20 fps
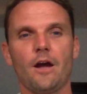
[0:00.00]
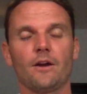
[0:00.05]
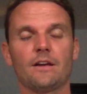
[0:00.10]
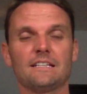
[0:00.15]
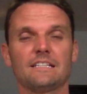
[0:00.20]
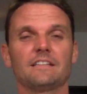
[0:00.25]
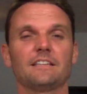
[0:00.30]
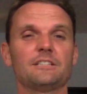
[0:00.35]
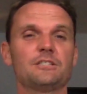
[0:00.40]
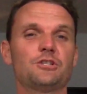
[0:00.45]

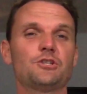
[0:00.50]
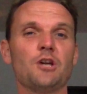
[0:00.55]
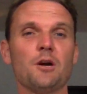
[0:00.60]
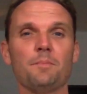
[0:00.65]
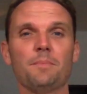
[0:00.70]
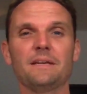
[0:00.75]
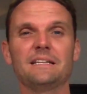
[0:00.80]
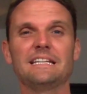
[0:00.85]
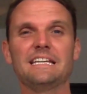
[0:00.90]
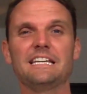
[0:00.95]
Okay, so let's
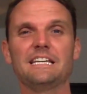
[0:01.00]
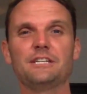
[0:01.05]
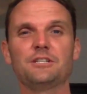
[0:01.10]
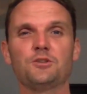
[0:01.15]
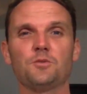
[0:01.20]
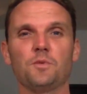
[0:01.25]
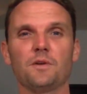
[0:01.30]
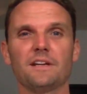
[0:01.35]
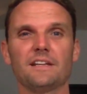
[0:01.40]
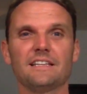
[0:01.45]
jump into
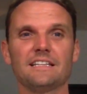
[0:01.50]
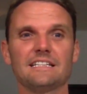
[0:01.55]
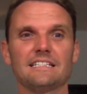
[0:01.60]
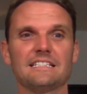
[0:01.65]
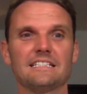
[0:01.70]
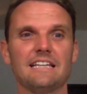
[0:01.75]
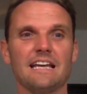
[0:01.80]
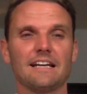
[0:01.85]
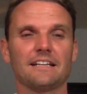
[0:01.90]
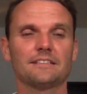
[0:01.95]
each one of
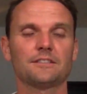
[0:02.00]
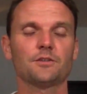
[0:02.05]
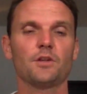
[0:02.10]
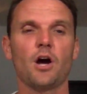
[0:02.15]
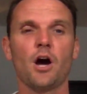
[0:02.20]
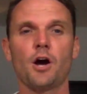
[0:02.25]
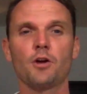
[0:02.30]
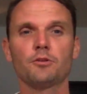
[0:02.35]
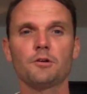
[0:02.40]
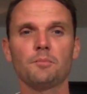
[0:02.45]
these next. So
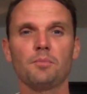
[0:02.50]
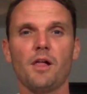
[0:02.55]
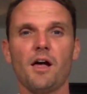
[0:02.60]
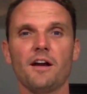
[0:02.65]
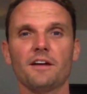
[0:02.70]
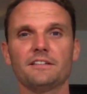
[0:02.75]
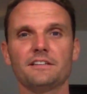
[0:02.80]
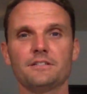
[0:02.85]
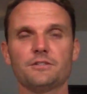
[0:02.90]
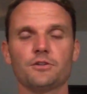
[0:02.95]
the 100 block,